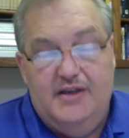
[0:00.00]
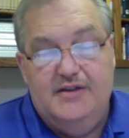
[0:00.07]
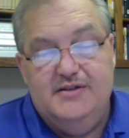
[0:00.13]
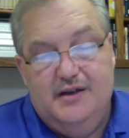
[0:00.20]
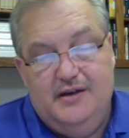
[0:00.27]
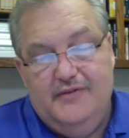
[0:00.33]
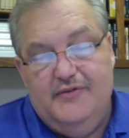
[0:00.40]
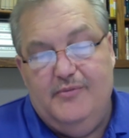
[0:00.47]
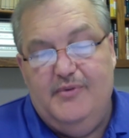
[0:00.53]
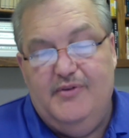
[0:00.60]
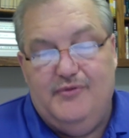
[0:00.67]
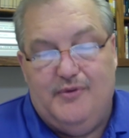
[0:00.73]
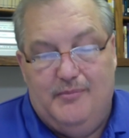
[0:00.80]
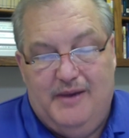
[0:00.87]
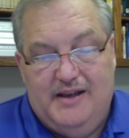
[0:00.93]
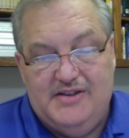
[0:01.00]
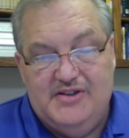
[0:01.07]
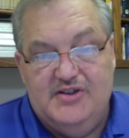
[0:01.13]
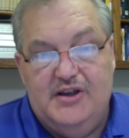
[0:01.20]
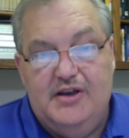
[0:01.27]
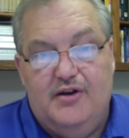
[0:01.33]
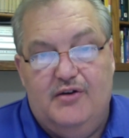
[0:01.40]
He's delivered me from
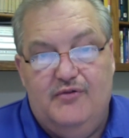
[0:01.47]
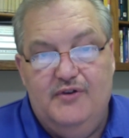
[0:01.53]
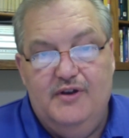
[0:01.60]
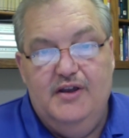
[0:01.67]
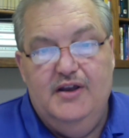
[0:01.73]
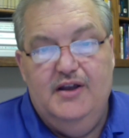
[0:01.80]
myself.